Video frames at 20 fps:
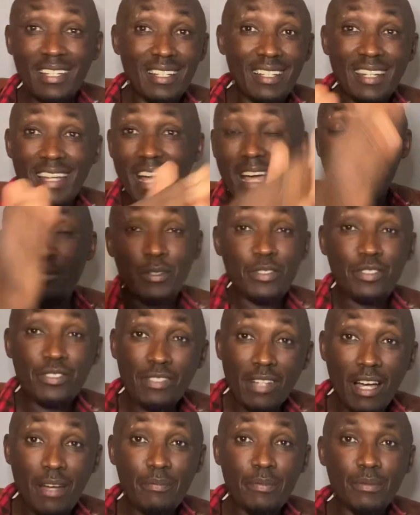I'm not
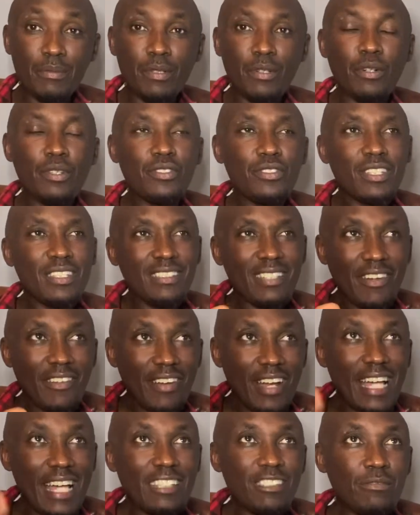stopping because it's
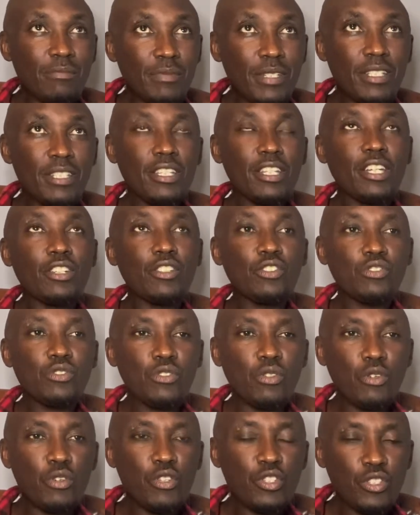harassment,
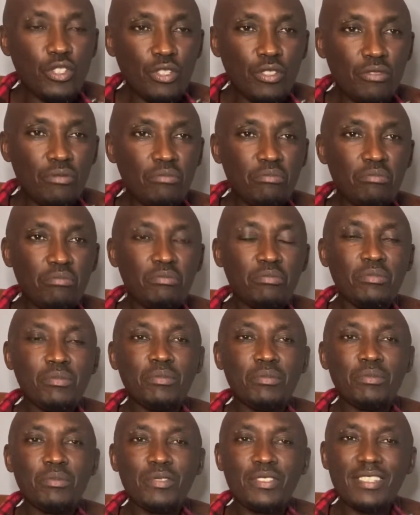extortion,
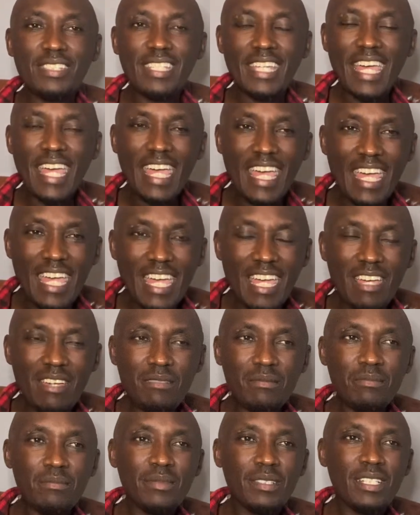
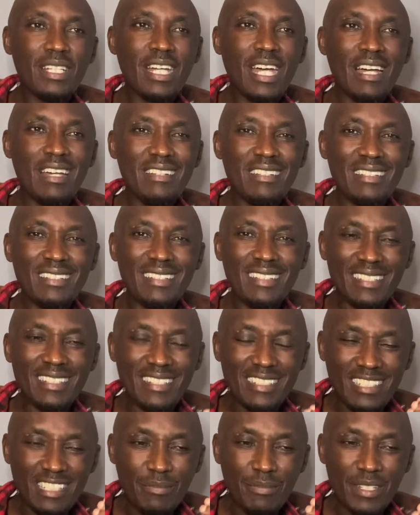scam,
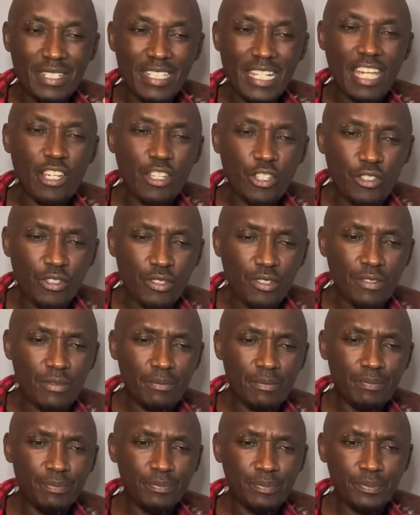intimidation.
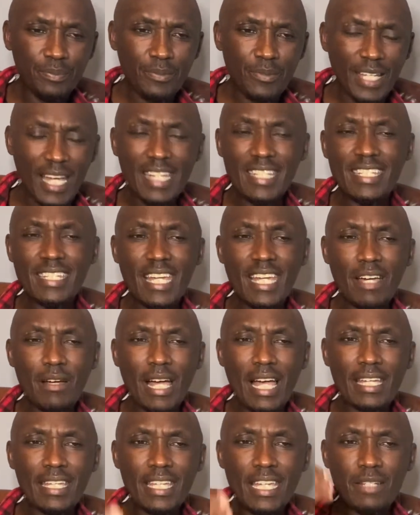And here,
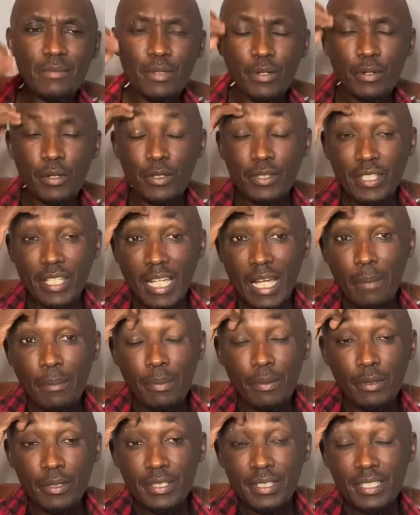again, we go to the
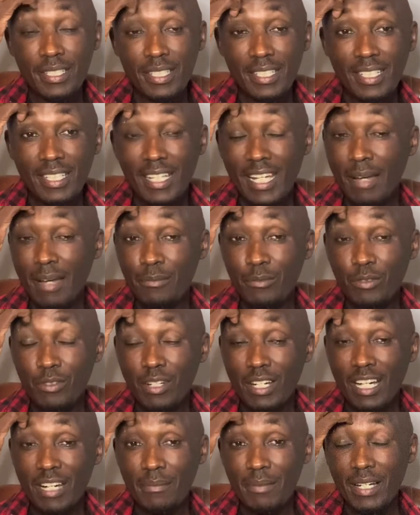airport I'm
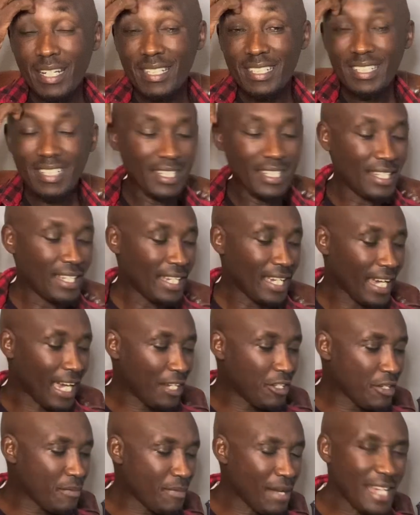talking about. Can
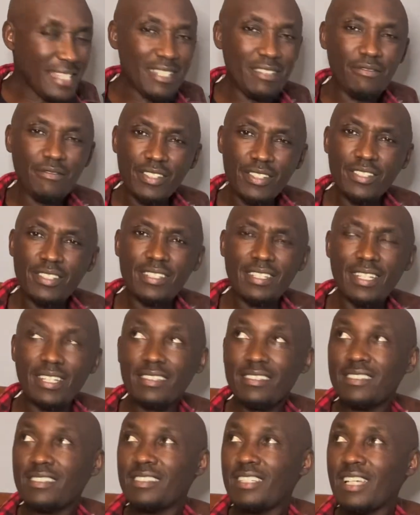you imagine
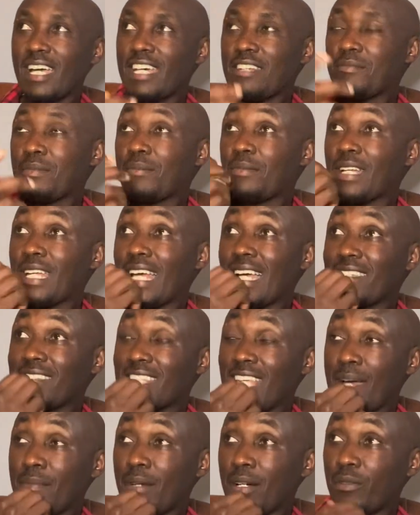visitors? I remember last
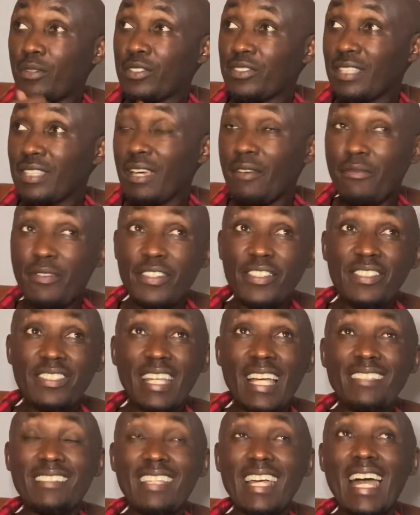time I was there,
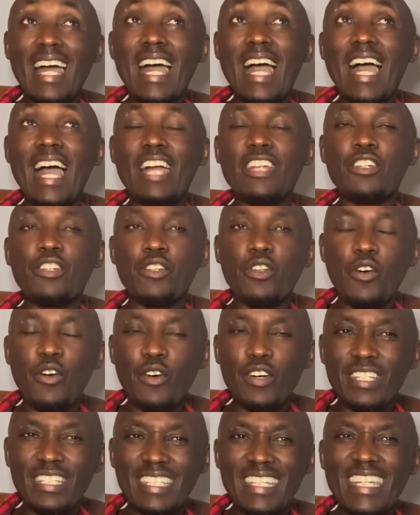visitors are
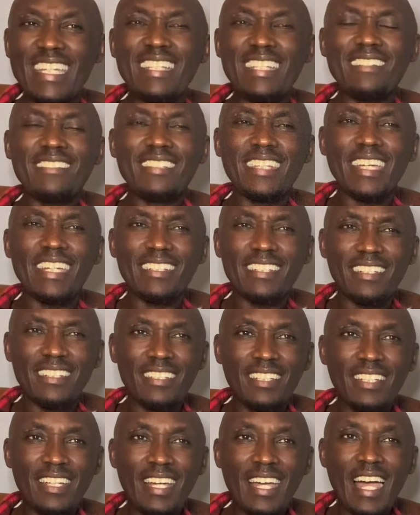annoyed, irritated,
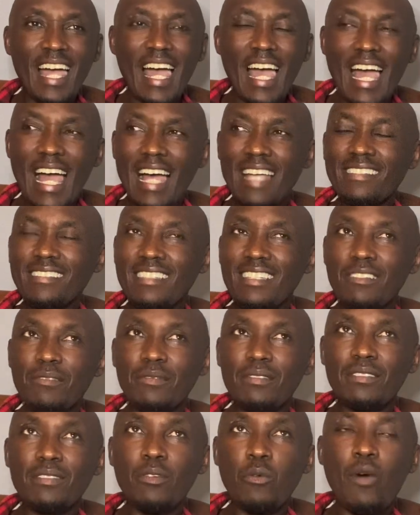asking,
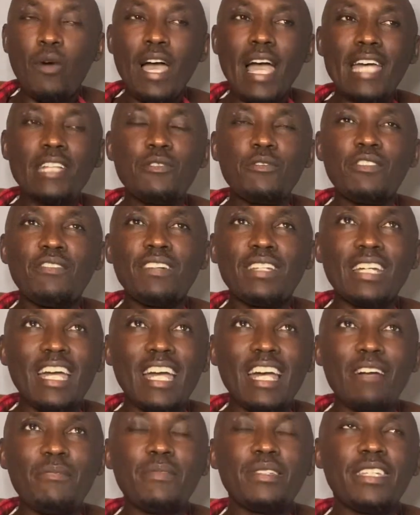why did you even
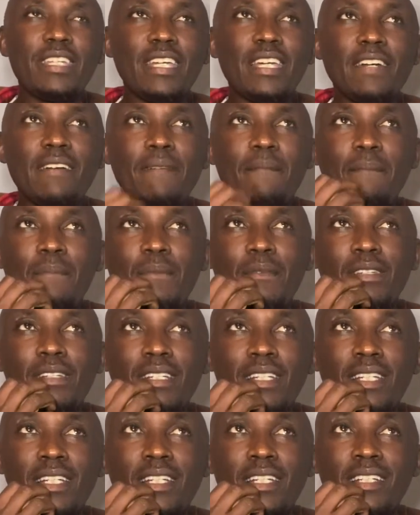come here?
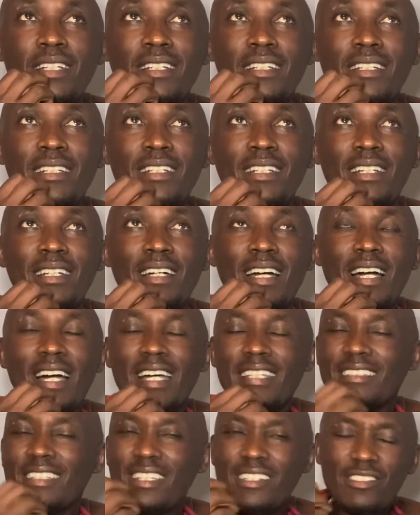And
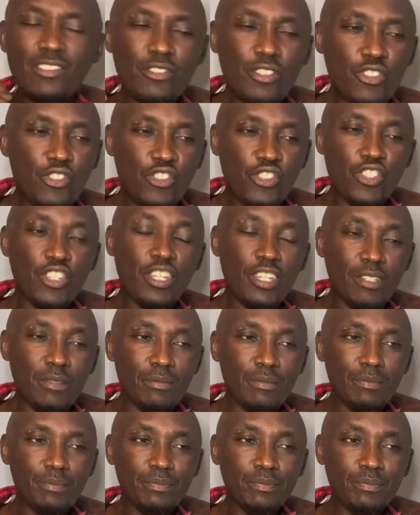this regime